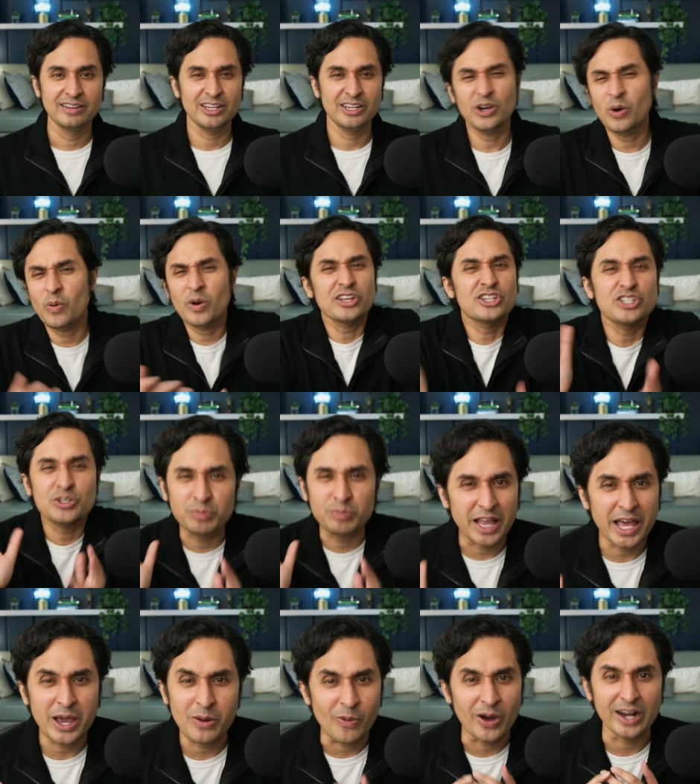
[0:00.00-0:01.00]
You don't want to just
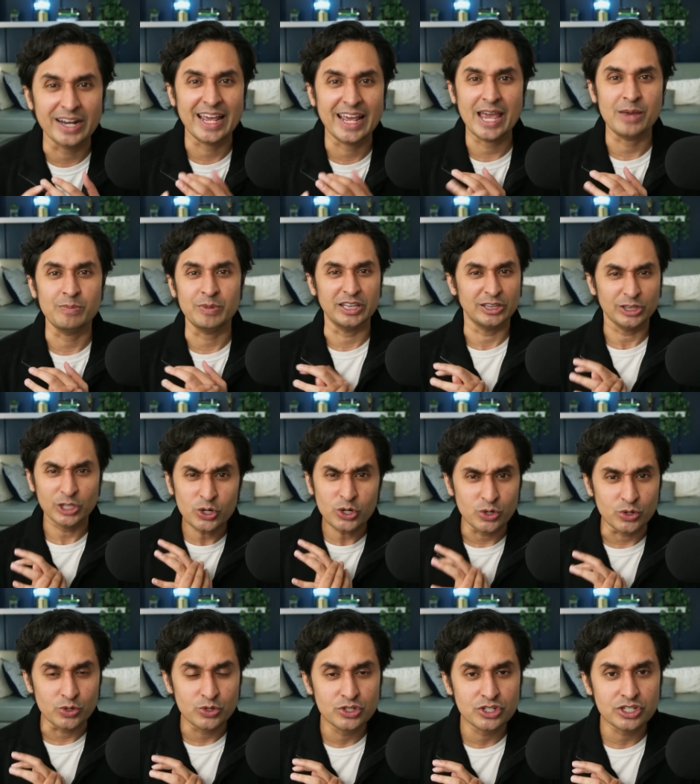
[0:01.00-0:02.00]
play one game and
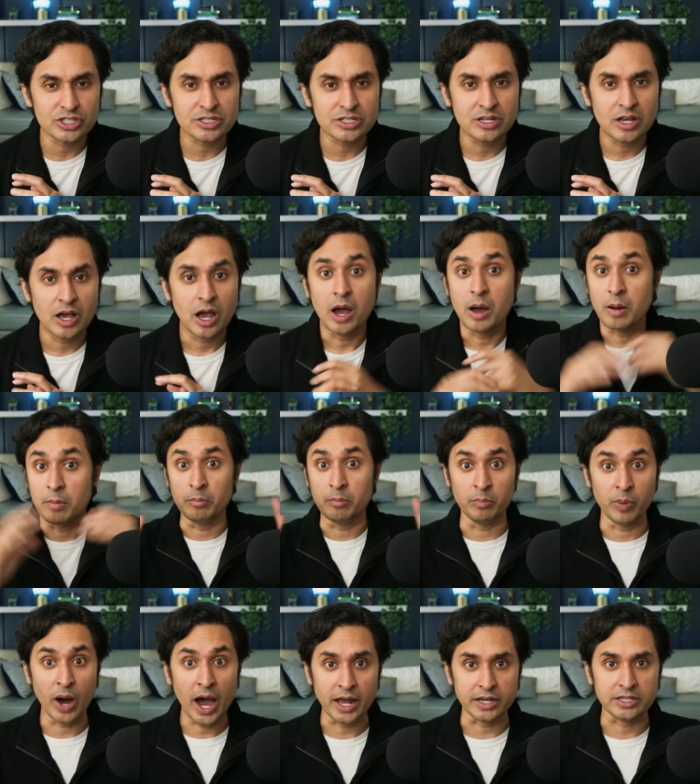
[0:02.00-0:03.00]
lose.
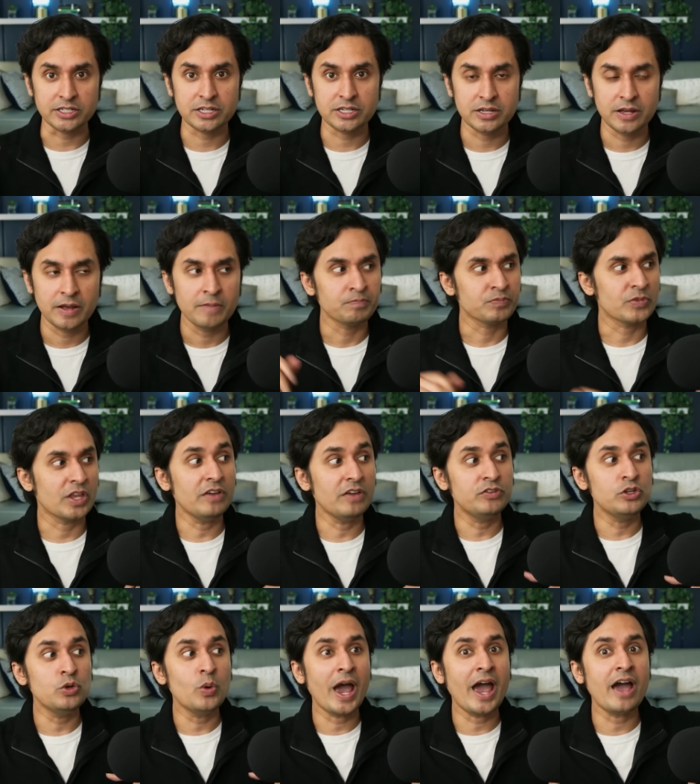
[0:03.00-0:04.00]
But if
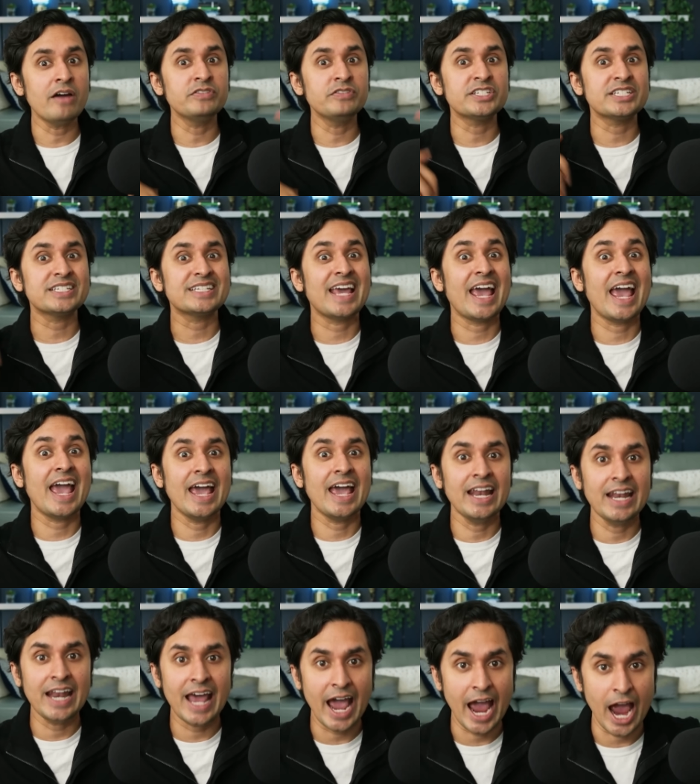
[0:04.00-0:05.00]
you have
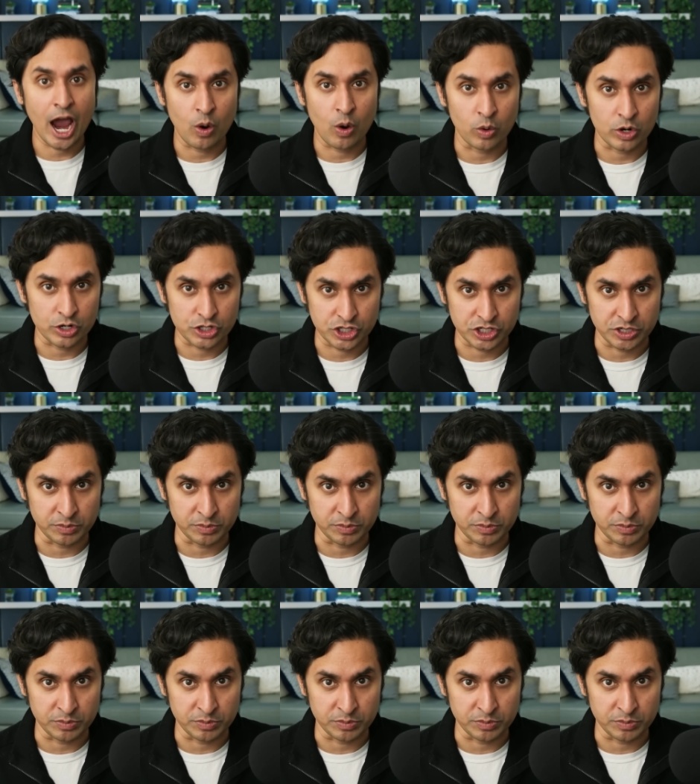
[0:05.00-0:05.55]
10 hours to